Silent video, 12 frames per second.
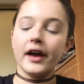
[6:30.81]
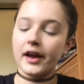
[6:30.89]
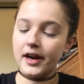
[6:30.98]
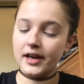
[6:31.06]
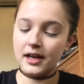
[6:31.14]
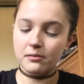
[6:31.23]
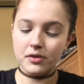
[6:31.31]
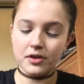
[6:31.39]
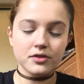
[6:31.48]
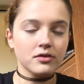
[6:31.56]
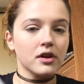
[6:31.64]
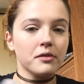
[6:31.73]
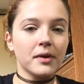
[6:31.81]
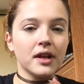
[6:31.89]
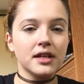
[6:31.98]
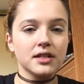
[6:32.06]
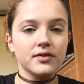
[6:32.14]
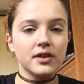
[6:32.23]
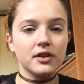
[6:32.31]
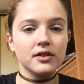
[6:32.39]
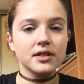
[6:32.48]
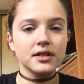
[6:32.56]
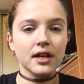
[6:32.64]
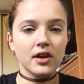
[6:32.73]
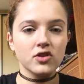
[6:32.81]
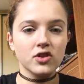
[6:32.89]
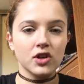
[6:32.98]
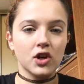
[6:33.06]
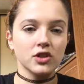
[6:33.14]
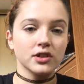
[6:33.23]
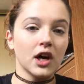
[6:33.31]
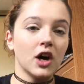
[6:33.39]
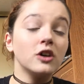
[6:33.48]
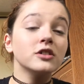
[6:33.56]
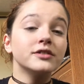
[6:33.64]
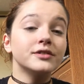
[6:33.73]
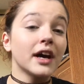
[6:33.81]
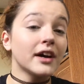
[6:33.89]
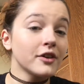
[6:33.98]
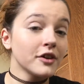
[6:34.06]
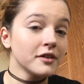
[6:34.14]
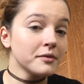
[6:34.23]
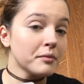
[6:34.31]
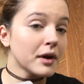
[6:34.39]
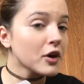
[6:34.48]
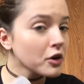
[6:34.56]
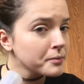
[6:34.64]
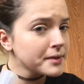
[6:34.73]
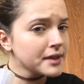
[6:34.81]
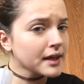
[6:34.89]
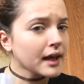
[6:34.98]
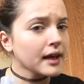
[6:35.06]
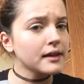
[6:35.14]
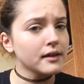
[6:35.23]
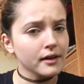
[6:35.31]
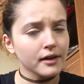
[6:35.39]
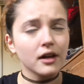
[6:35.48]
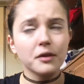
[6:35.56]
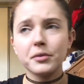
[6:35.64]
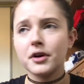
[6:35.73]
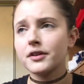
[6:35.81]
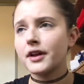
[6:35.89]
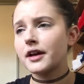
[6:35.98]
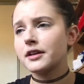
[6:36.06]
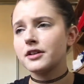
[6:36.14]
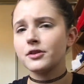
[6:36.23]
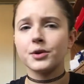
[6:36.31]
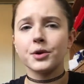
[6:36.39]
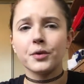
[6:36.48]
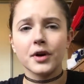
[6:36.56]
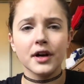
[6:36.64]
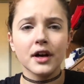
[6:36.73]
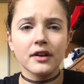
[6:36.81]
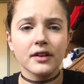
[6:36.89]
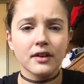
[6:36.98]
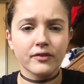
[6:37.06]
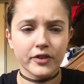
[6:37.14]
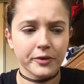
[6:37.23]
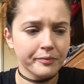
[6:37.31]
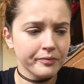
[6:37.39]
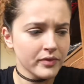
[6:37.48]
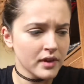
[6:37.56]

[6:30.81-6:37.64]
And I named this wrong in my last video. This is actually called All Nighter by Urban Decay, not Up All Night. Don't know where I got that from.